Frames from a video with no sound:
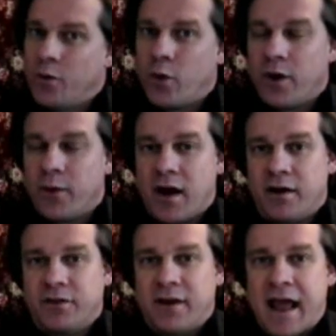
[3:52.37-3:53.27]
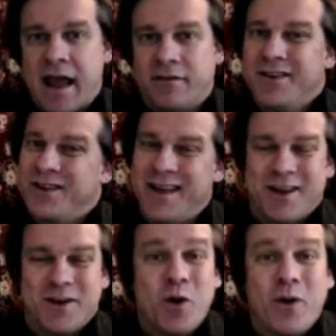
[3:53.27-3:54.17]
Where we are as an average,
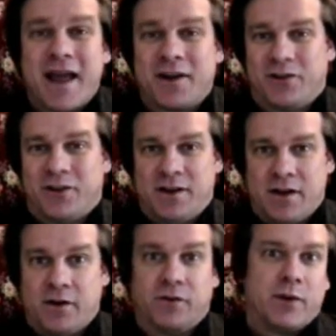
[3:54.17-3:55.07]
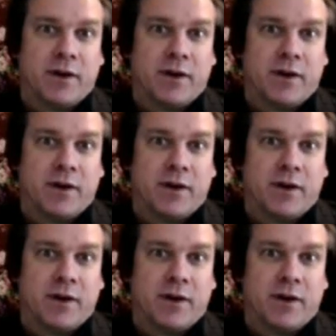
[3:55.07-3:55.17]
no one actually knows.